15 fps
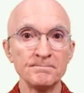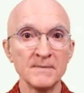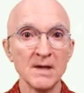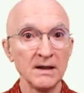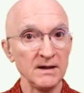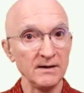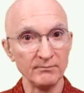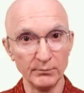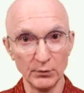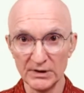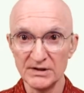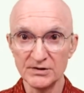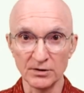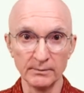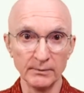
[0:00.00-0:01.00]
Even marine
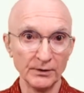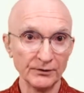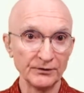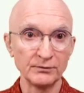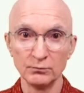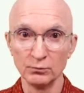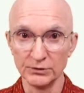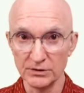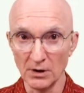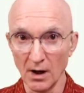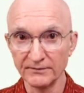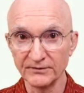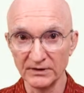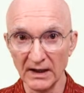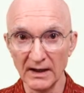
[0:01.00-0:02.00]
terminals, which
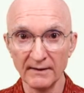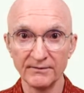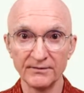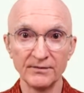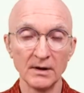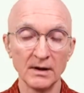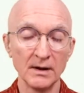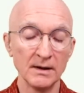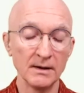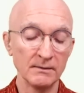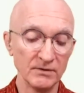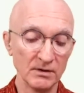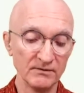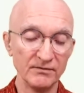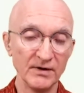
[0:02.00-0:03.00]
often have
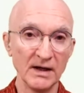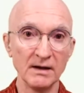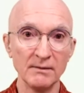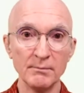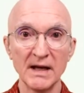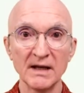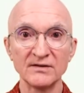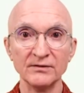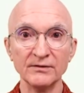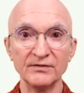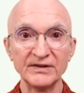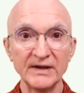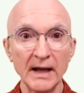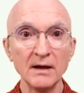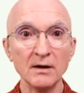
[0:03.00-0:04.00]
a massive
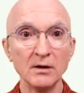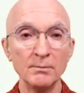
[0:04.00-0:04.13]
scale,